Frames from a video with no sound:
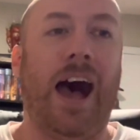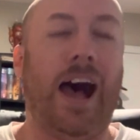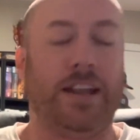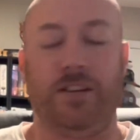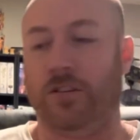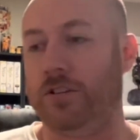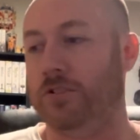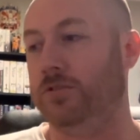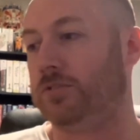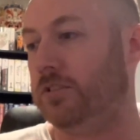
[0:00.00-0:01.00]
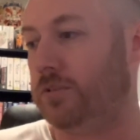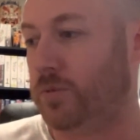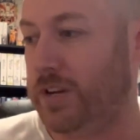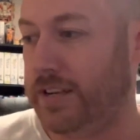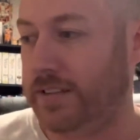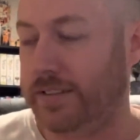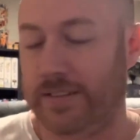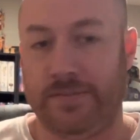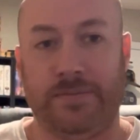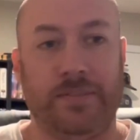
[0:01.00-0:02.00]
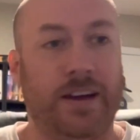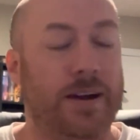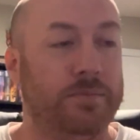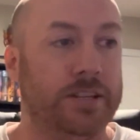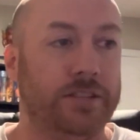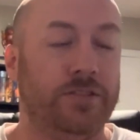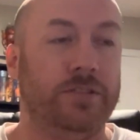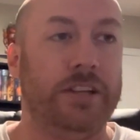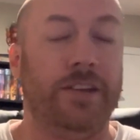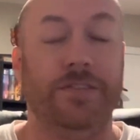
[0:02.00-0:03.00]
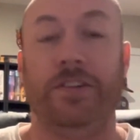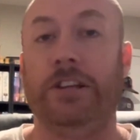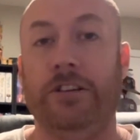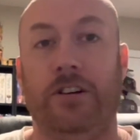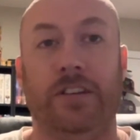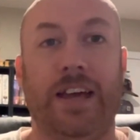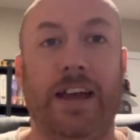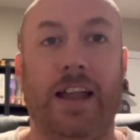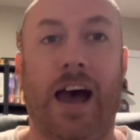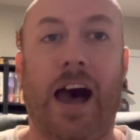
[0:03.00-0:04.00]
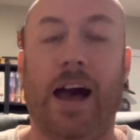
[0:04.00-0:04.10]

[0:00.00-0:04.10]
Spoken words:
I don't know who's going to win. I'm going to do another video on that.